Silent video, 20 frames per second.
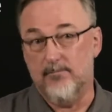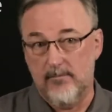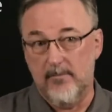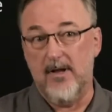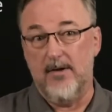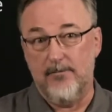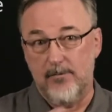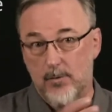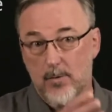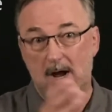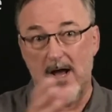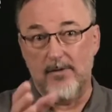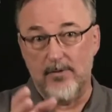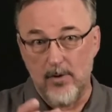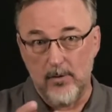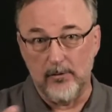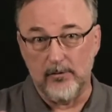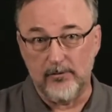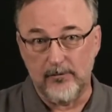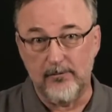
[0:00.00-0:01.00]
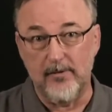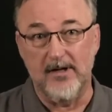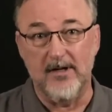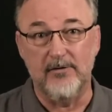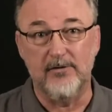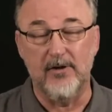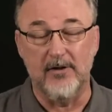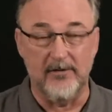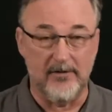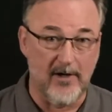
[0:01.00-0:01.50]
If you add those
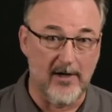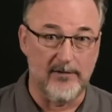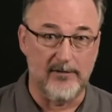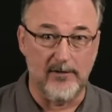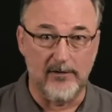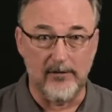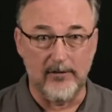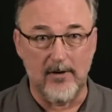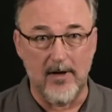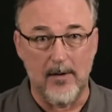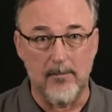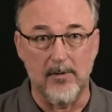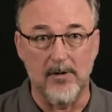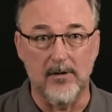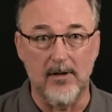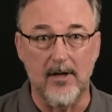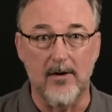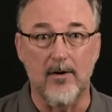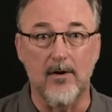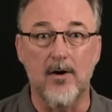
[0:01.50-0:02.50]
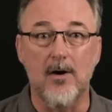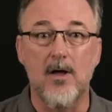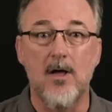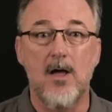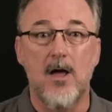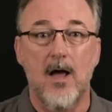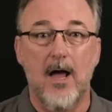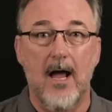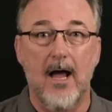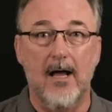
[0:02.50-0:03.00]
finishing touches, capital letter
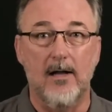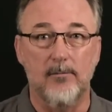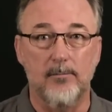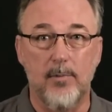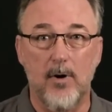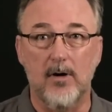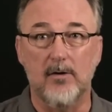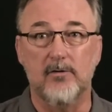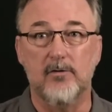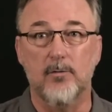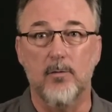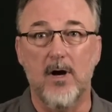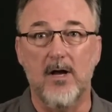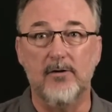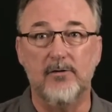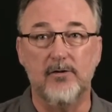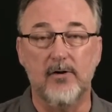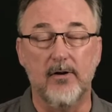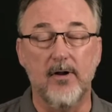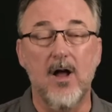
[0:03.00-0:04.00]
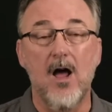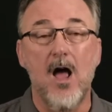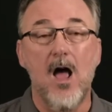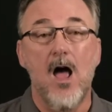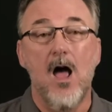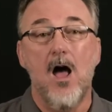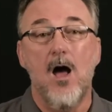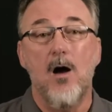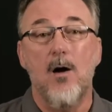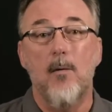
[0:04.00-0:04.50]
and punctuation.
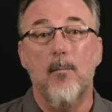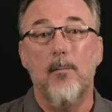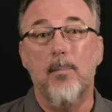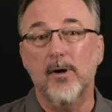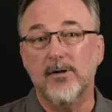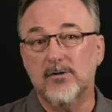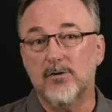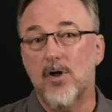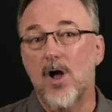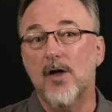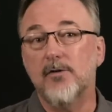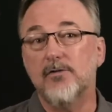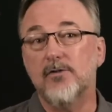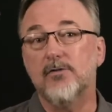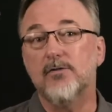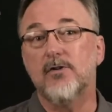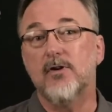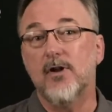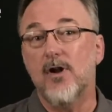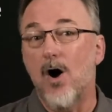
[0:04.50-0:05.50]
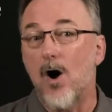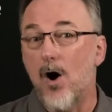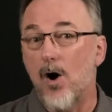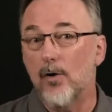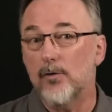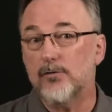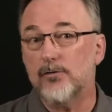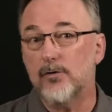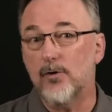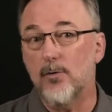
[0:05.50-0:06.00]
But clauses can
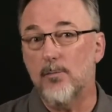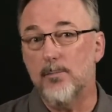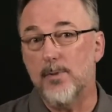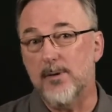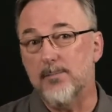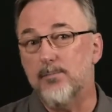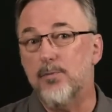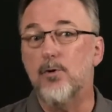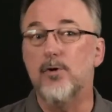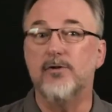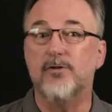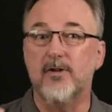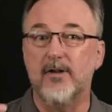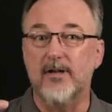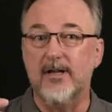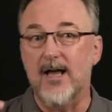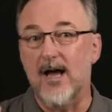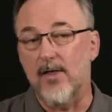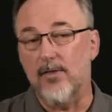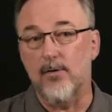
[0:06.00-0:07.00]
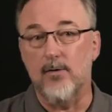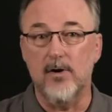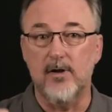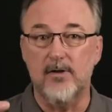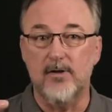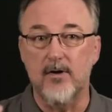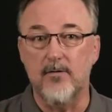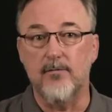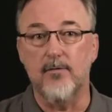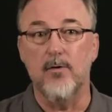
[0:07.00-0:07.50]
also be put together in
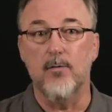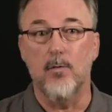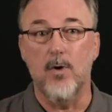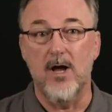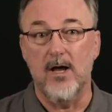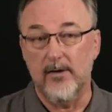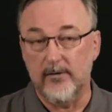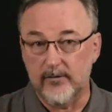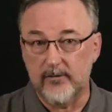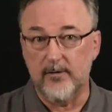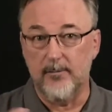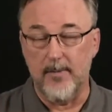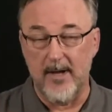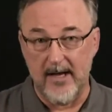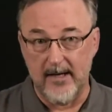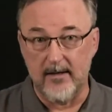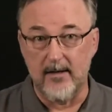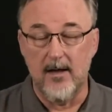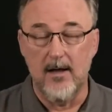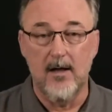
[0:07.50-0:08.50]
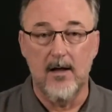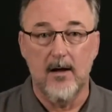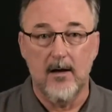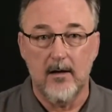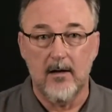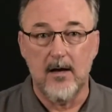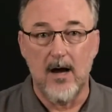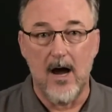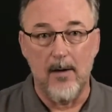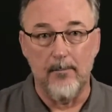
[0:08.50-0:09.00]
different ways to make
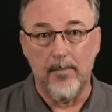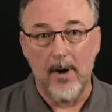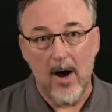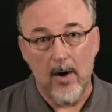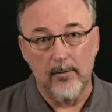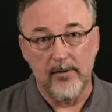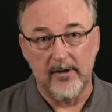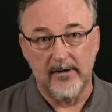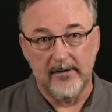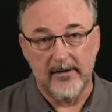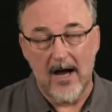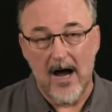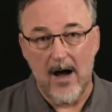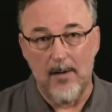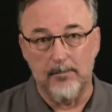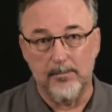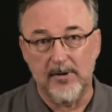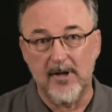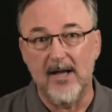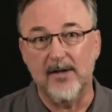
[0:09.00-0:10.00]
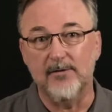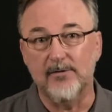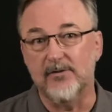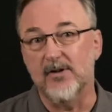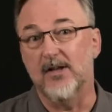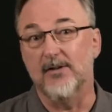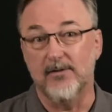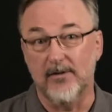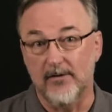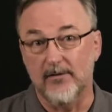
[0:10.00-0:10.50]
compound and complex
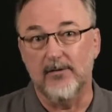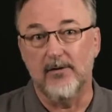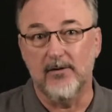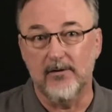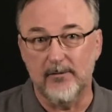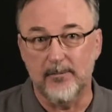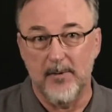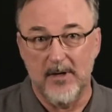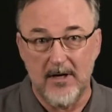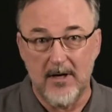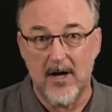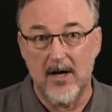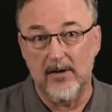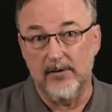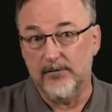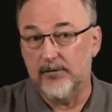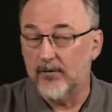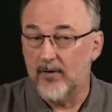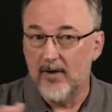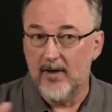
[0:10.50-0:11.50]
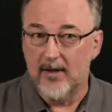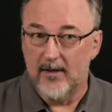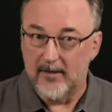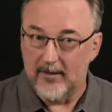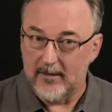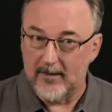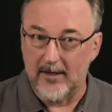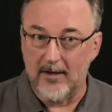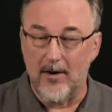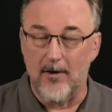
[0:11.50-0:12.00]
sentences because,
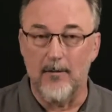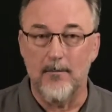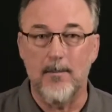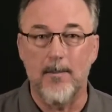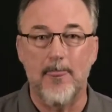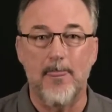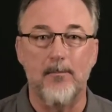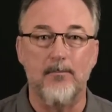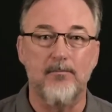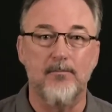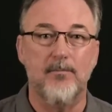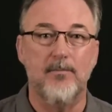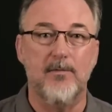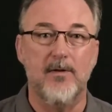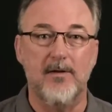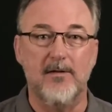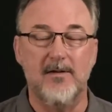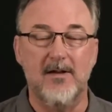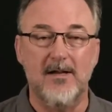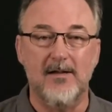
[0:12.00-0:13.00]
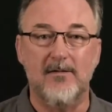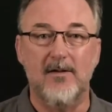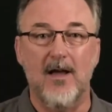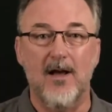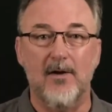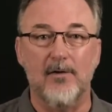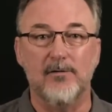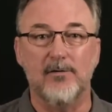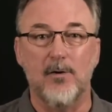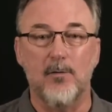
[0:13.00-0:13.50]
you know, the
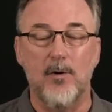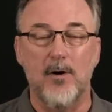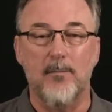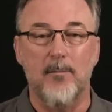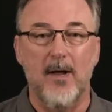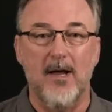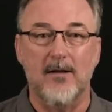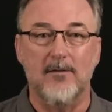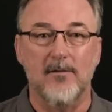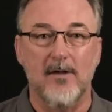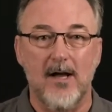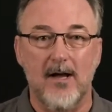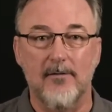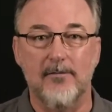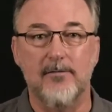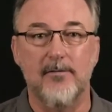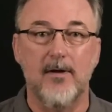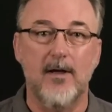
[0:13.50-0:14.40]
details are what make life